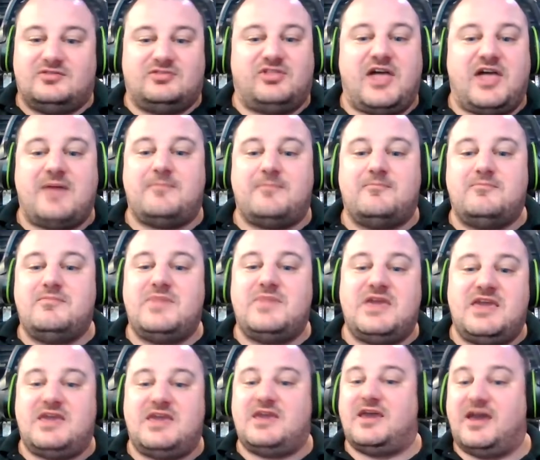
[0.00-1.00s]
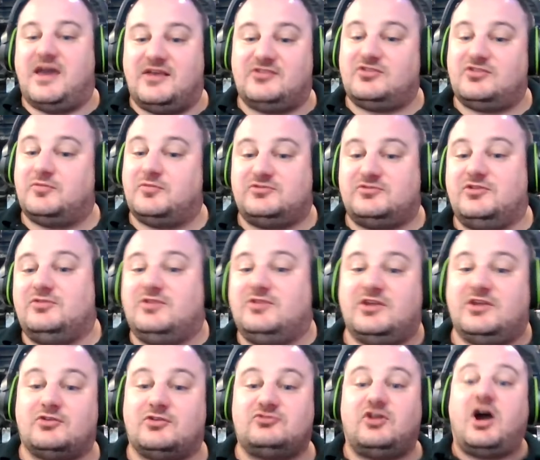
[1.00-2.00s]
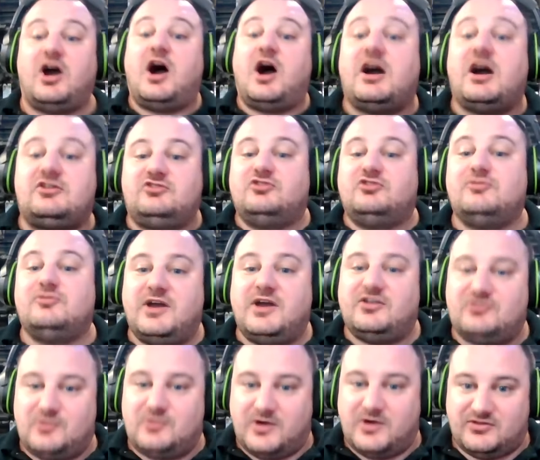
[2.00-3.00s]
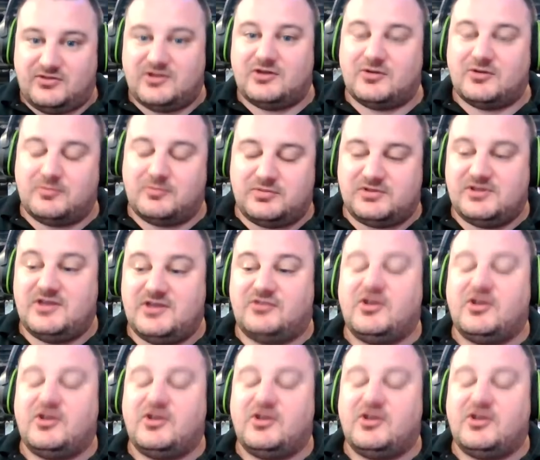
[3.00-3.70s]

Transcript: let me, as the platoon leader, talk to my squad leader, please.